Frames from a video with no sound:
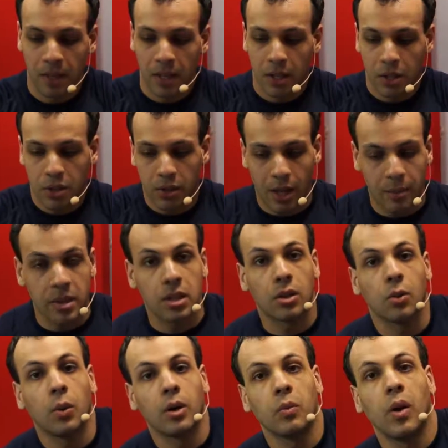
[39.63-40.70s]
So that means that the
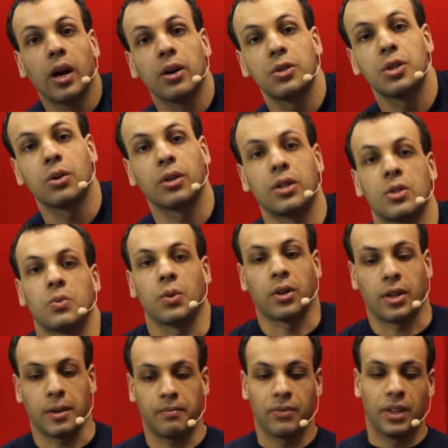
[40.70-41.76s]
one-wire circuit is
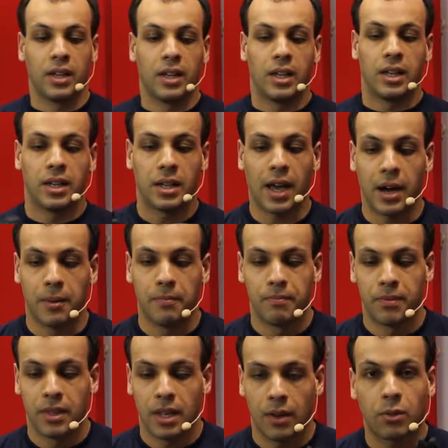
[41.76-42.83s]
working. Now,
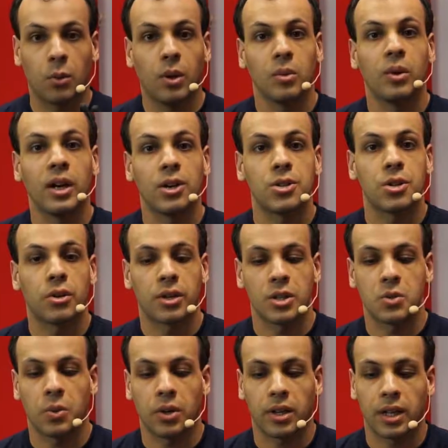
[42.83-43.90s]
if the one-wire circuit is
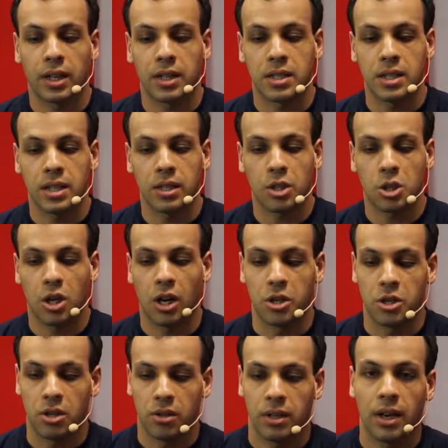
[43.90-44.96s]
working and it's seeing the
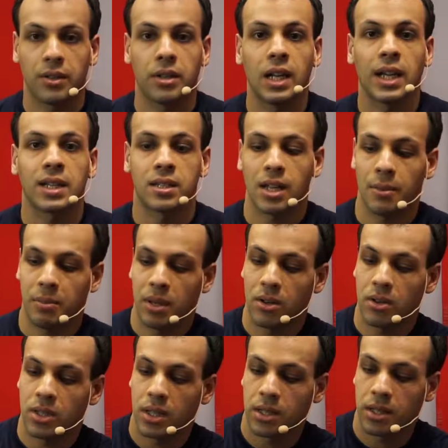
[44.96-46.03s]
charger, now the next step here is
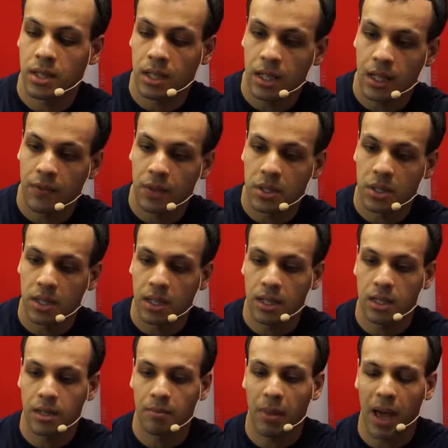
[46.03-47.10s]
to see if it sees
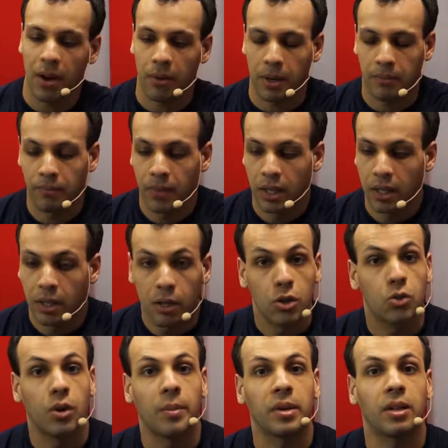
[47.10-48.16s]
the battery.
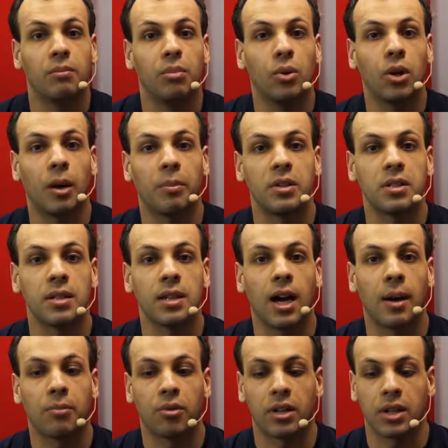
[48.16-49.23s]
So I'm going to boot up into the
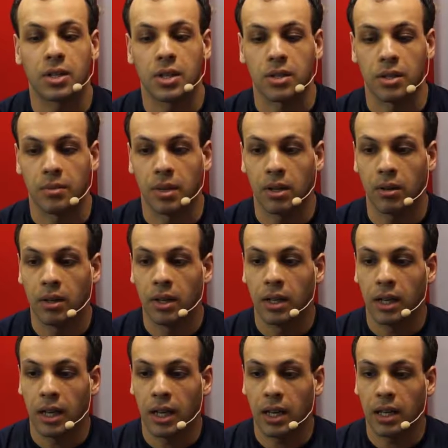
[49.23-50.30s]
operating system here,
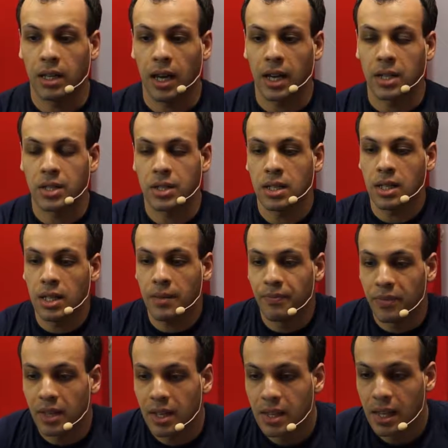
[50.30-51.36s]
and I see
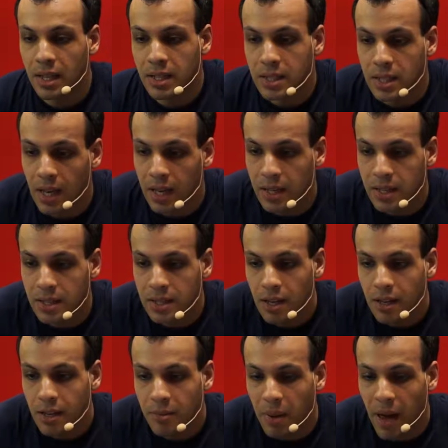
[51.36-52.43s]
that it says
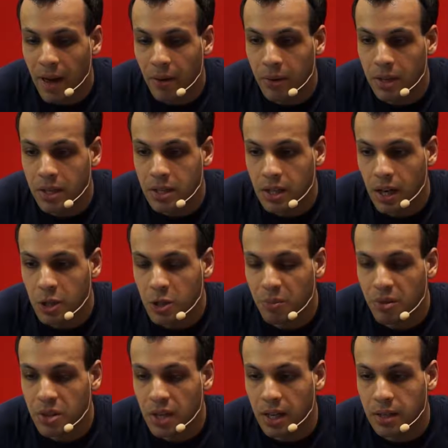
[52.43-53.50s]
the battery is
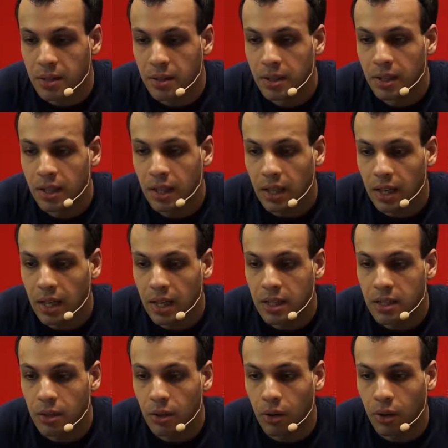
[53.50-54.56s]
100%, and
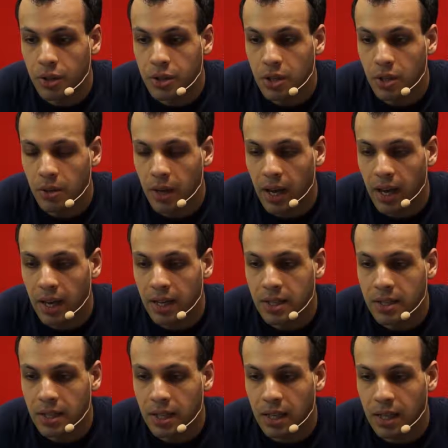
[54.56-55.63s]
it also
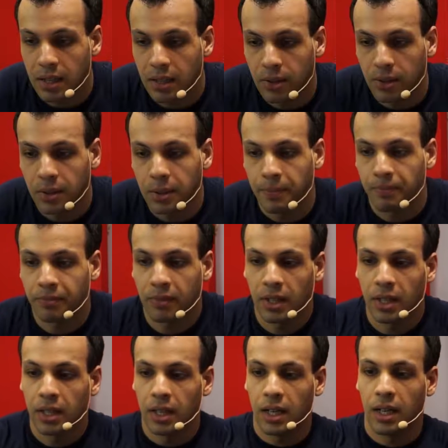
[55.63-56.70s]
has a little,
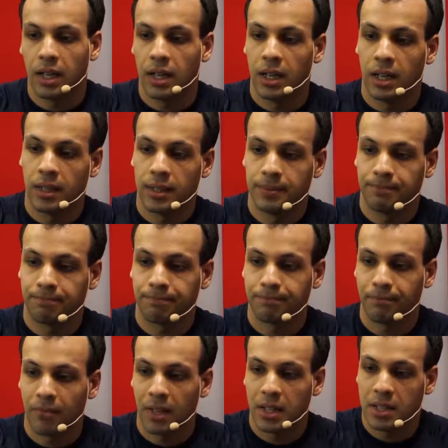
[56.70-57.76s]

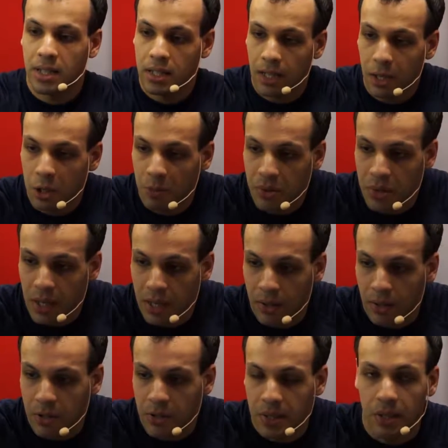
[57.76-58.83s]
it sees 100% and
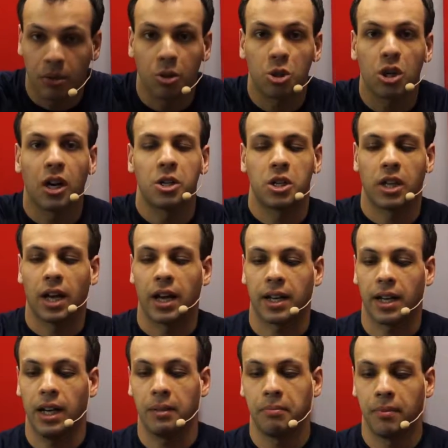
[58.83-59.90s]
also has a little charging
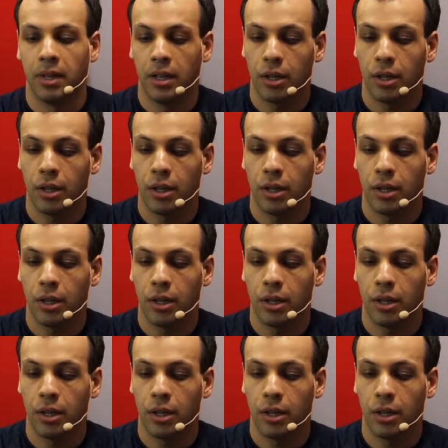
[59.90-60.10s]
icon.